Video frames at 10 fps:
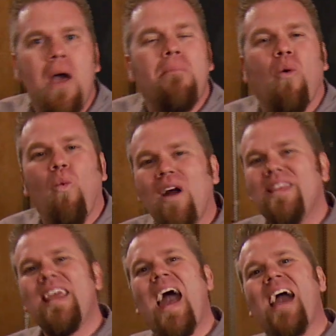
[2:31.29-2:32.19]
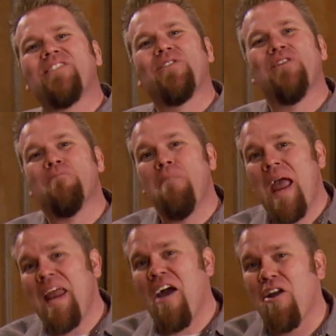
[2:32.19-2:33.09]
But what the axle is
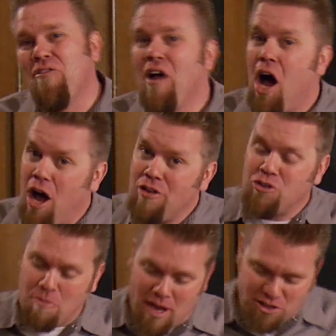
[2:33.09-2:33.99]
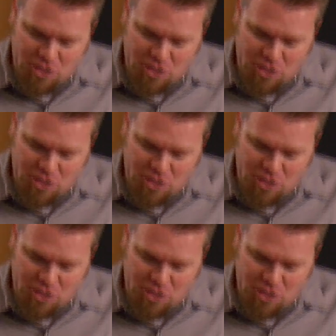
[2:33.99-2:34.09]
made out of also makes